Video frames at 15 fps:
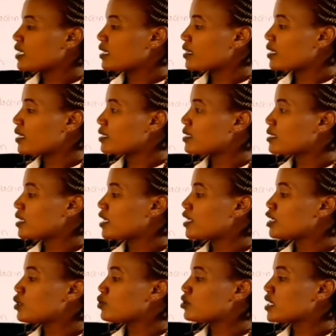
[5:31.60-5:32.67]
that it
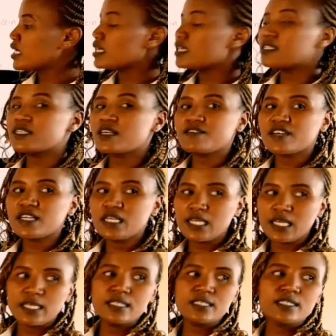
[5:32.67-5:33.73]
will take 7
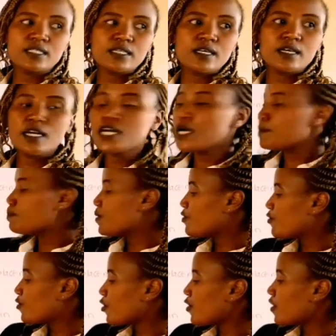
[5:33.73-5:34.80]
days
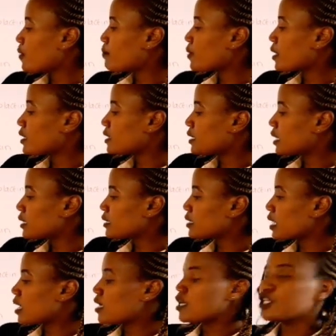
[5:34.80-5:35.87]
before the placenta
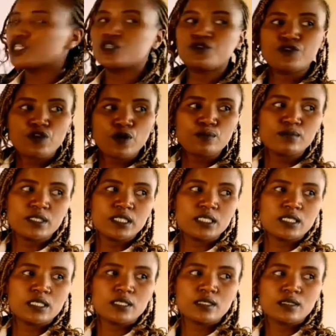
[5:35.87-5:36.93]
is formed.
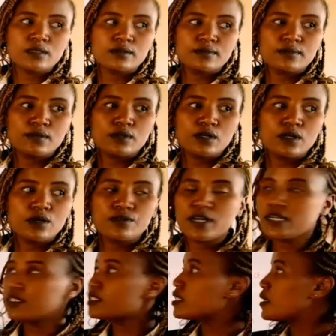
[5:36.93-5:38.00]
All
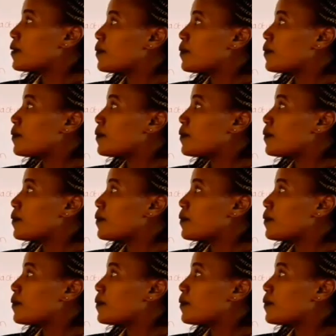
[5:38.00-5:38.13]
right?